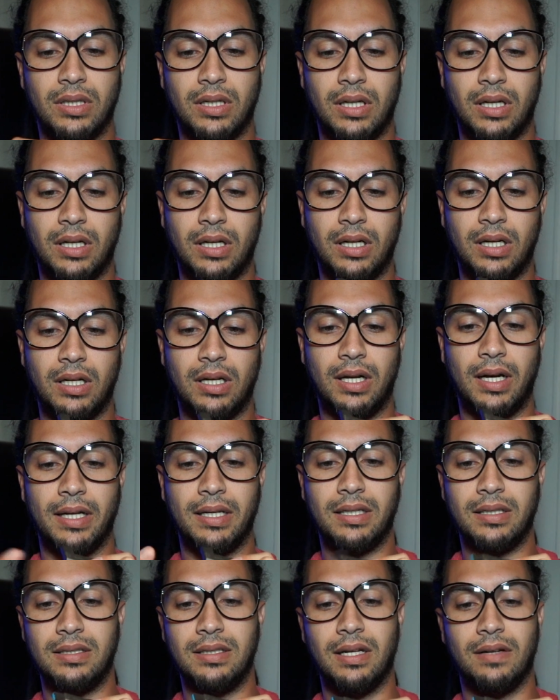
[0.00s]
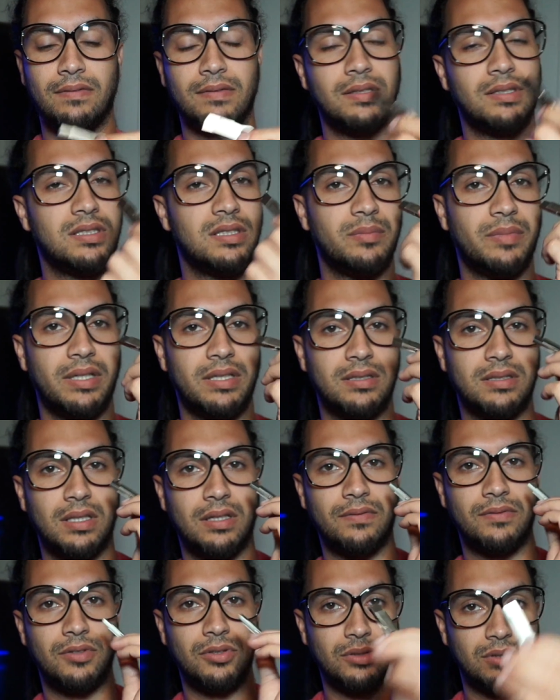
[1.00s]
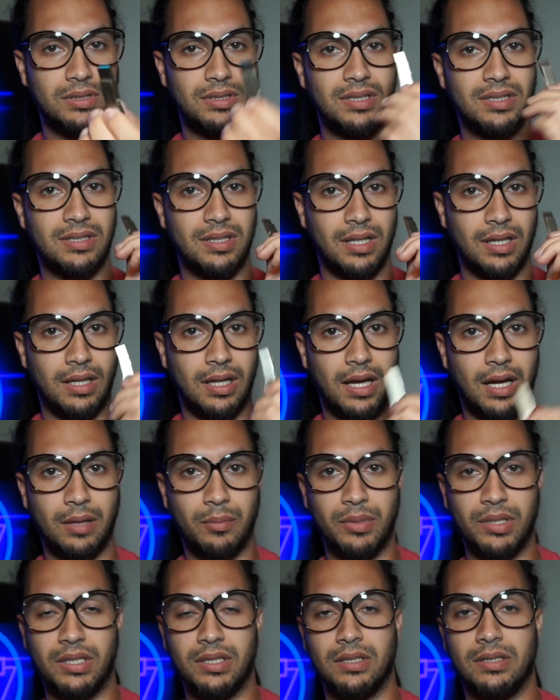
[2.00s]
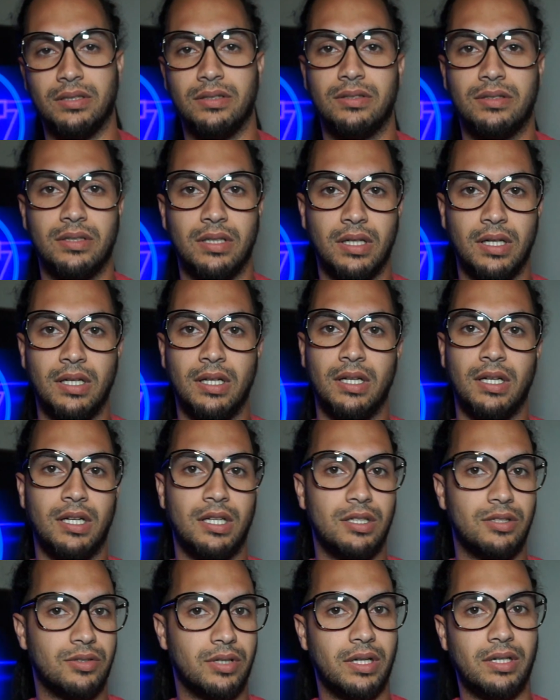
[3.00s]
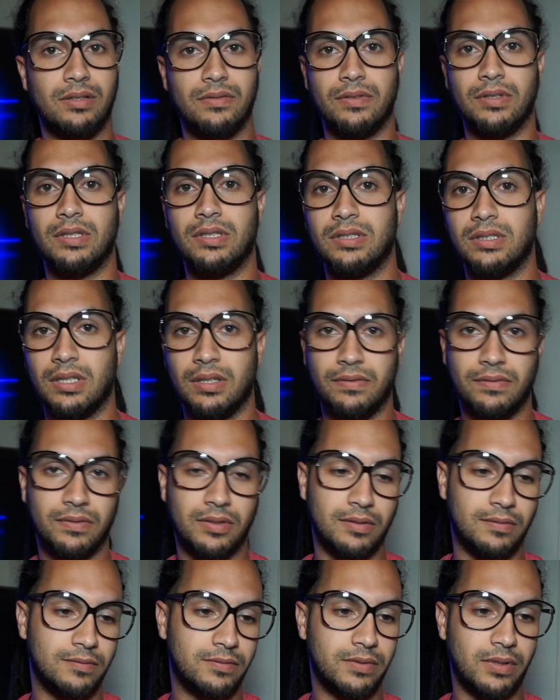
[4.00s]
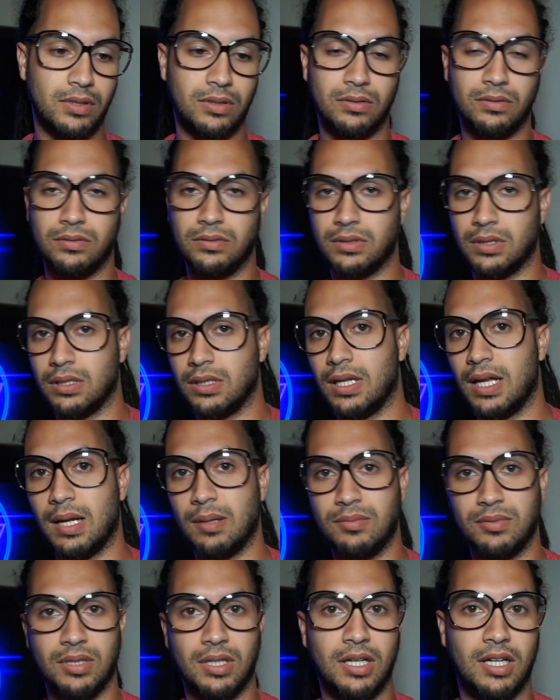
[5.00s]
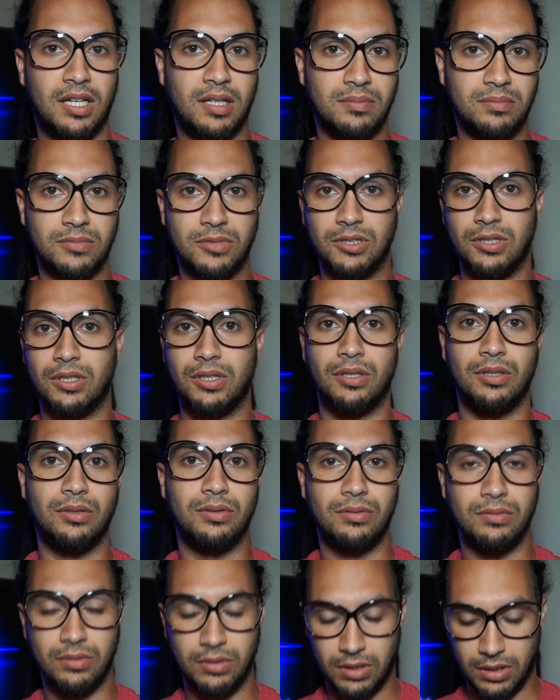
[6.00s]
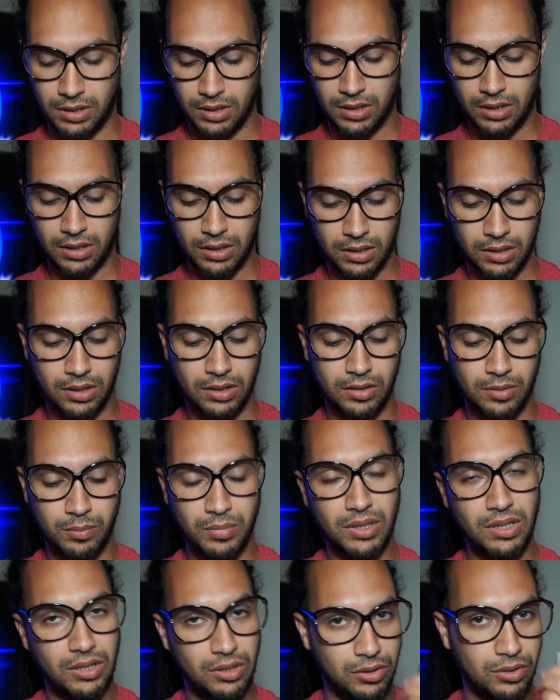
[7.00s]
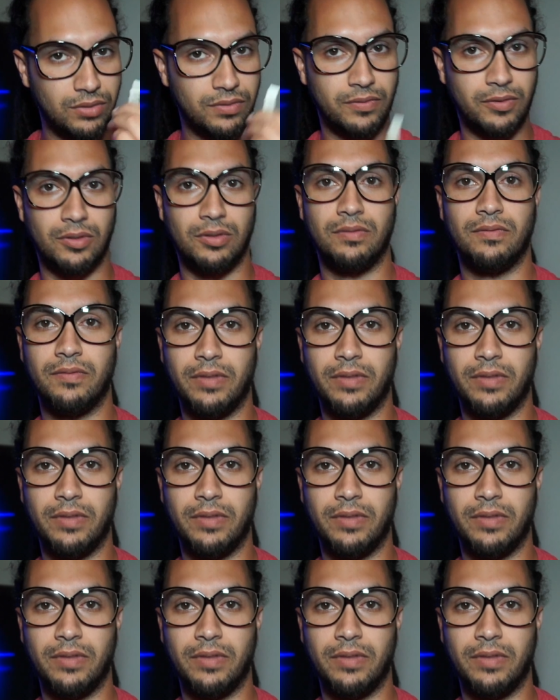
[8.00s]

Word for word: Uh, I could definitely see myself using this a lot because transferring stuff from phone to laptop, you know, it, it could be useful.